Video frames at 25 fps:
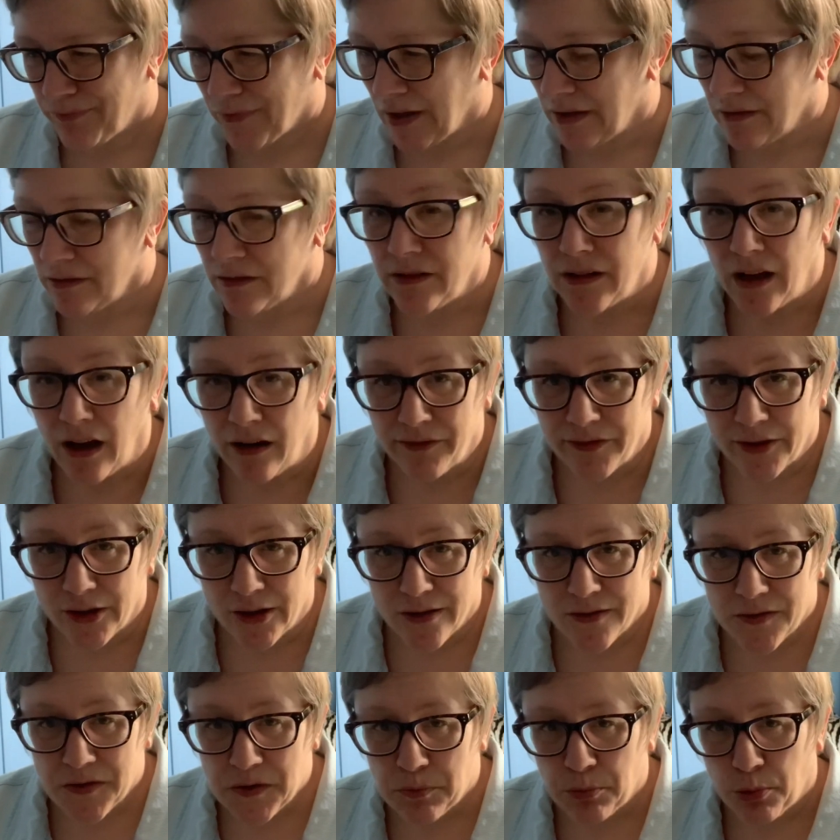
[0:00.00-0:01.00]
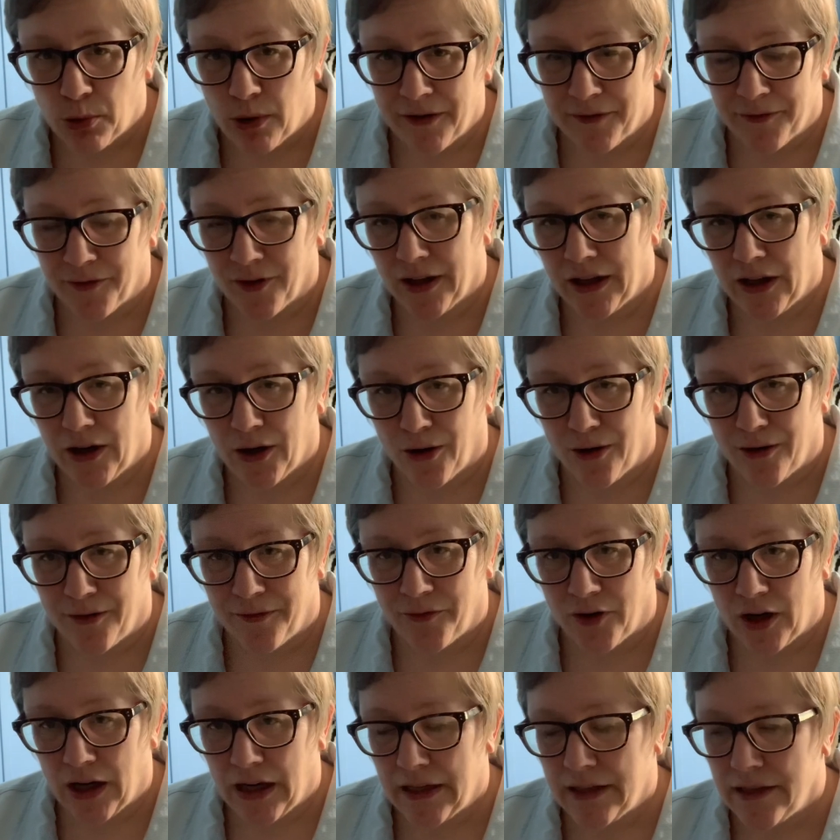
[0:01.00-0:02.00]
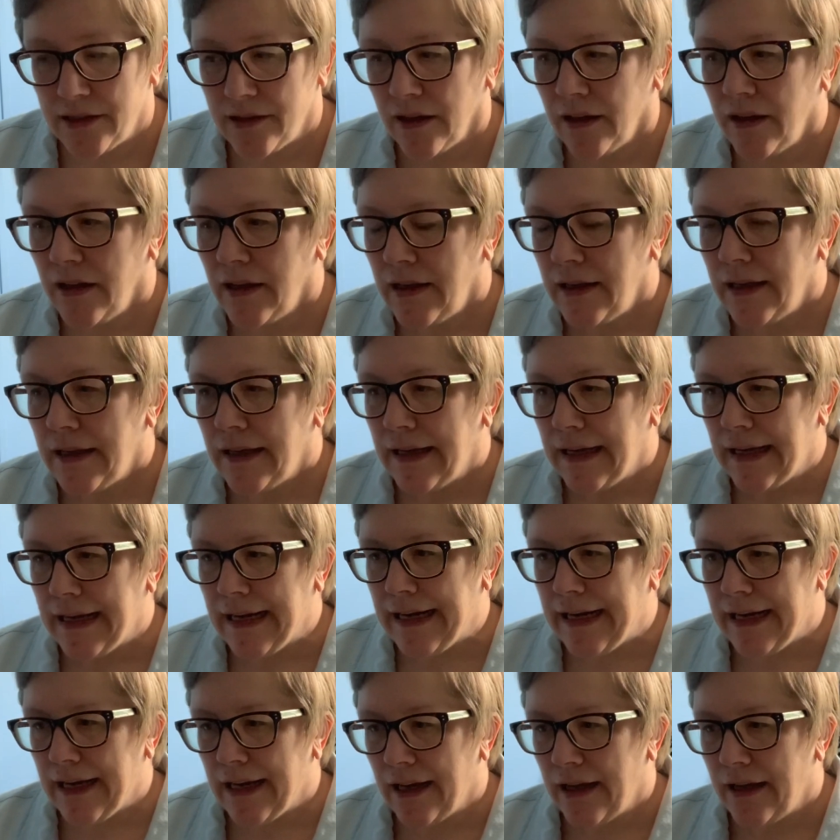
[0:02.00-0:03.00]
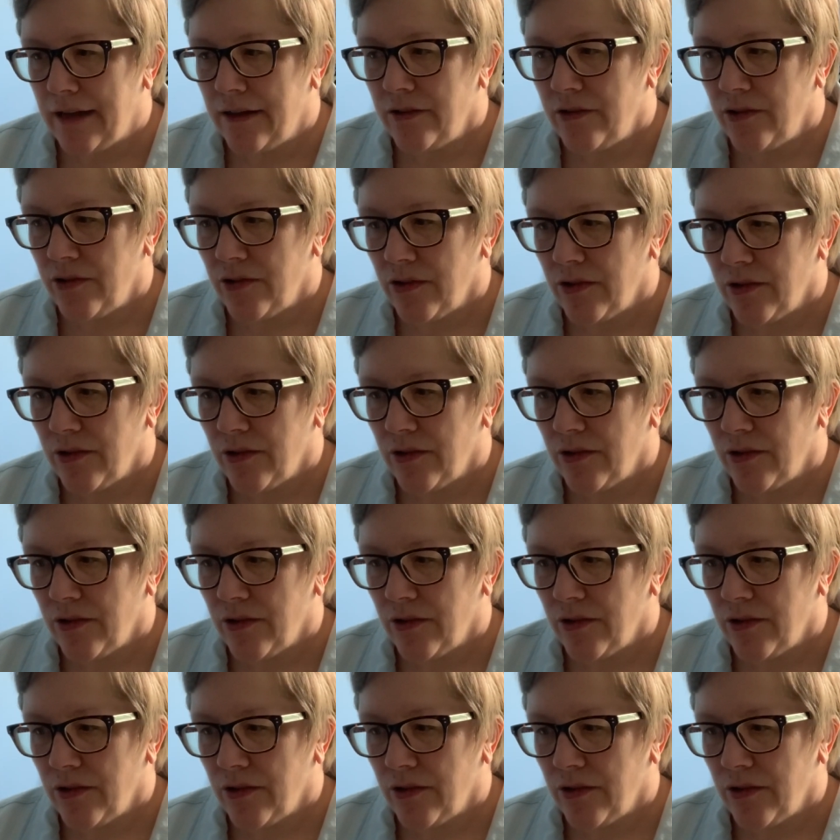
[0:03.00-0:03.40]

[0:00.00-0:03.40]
lovers, boyfriend, girlfriend, and